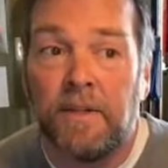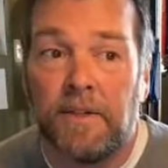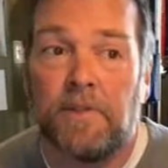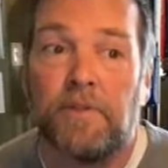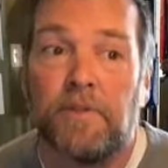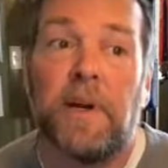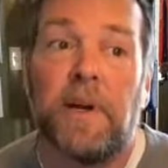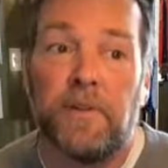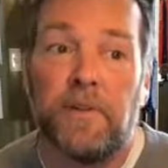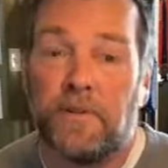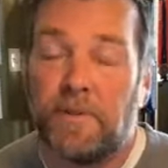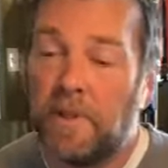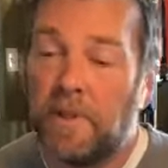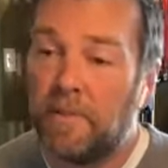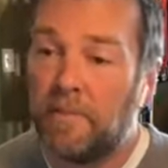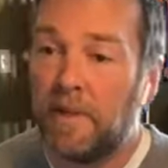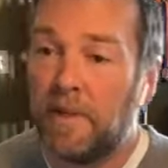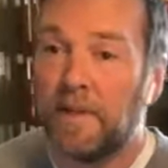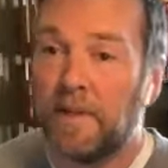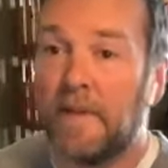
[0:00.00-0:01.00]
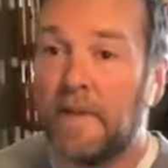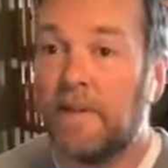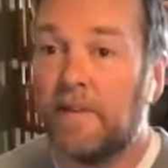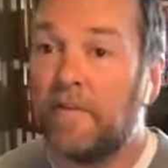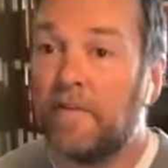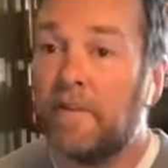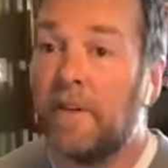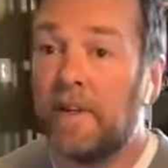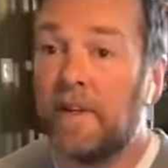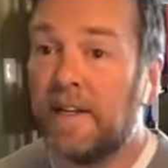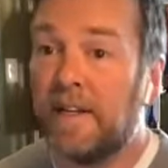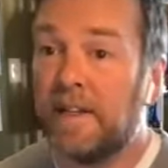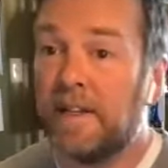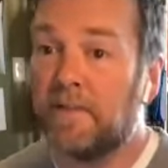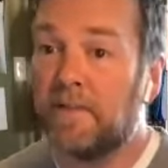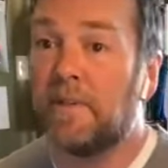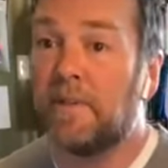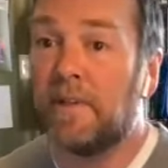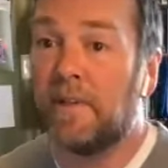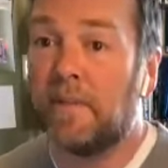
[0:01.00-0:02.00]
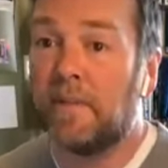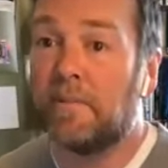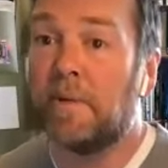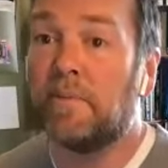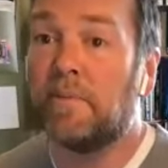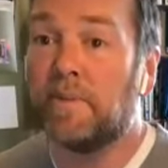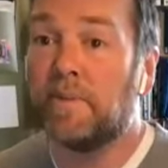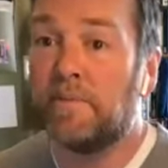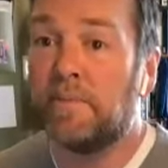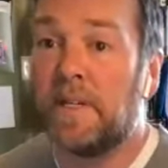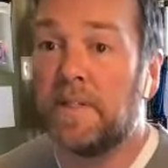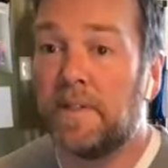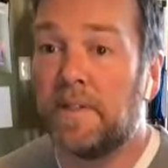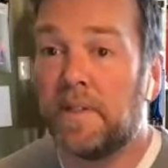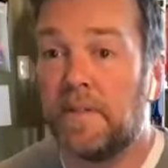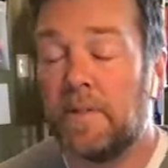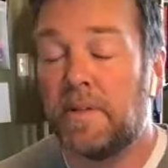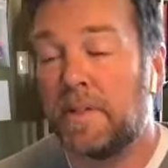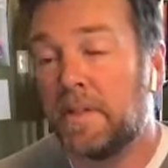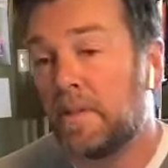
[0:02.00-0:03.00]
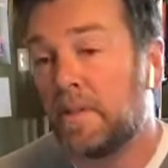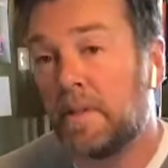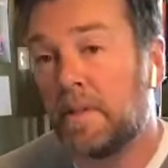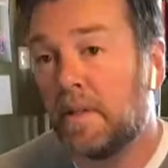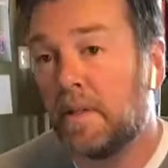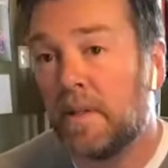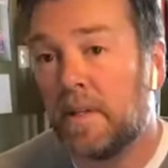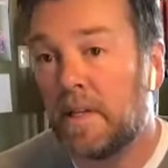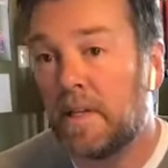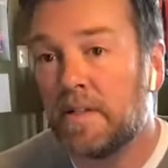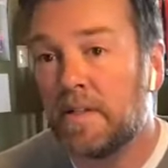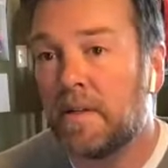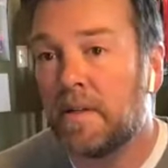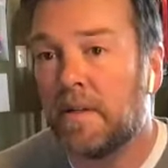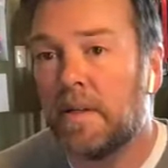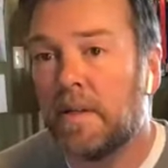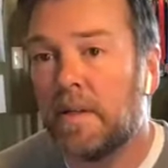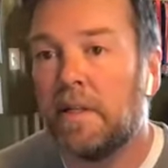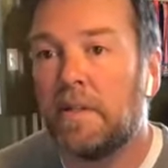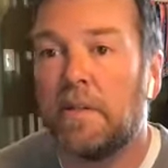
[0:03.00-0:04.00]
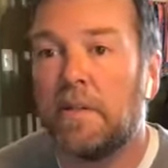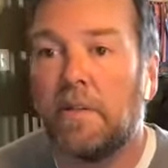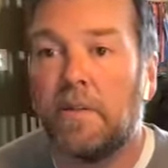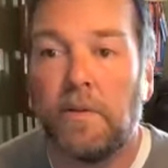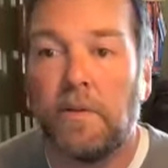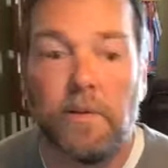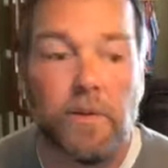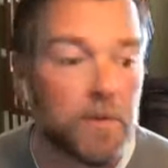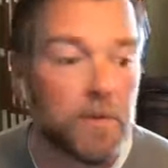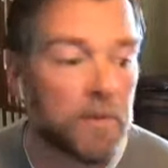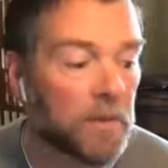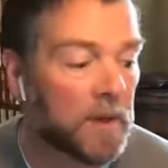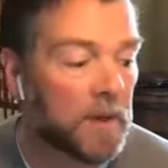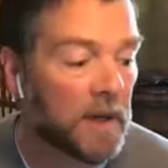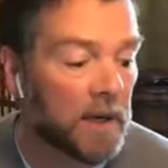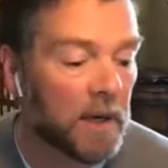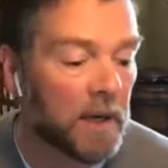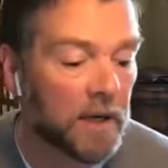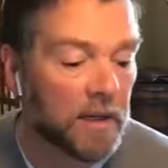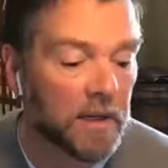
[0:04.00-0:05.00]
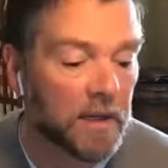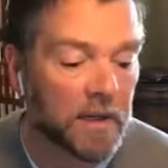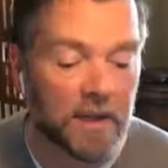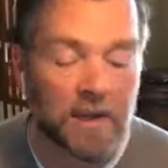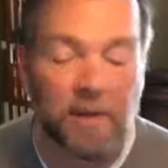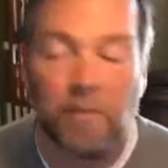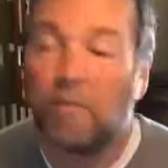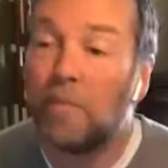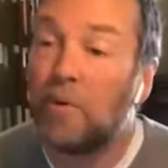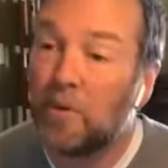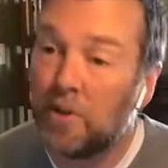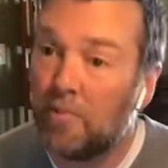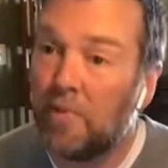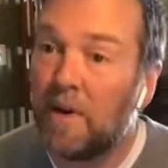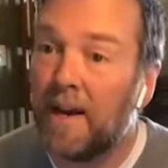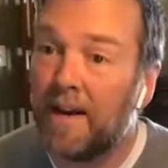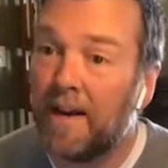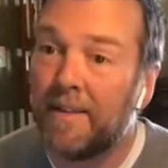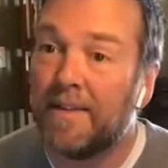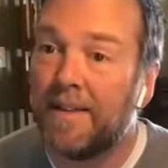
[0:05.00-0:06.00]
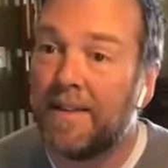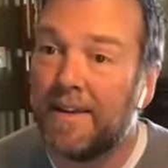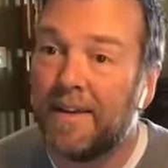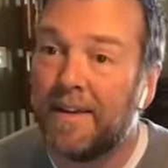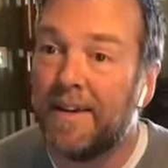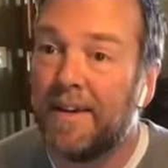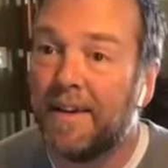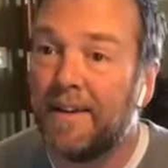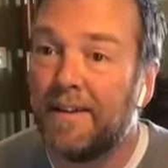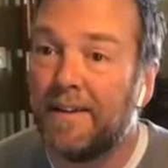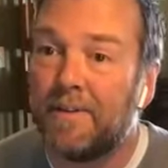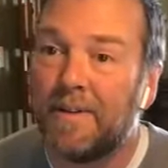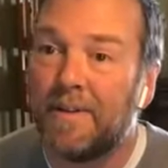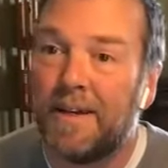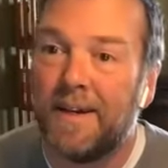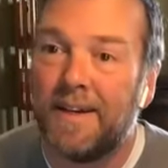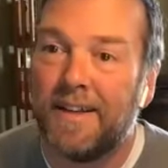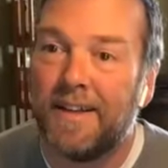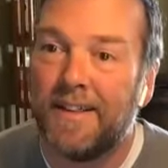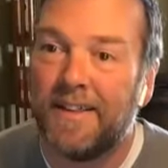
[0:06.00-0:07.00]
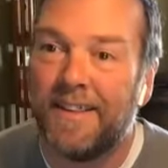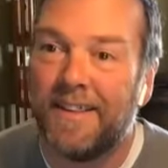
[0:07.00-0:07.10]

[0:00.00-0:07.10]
to try and do something that you feel like is really in people's best interest that you didn't necessarily need to do uh, and get pushback that hey uh,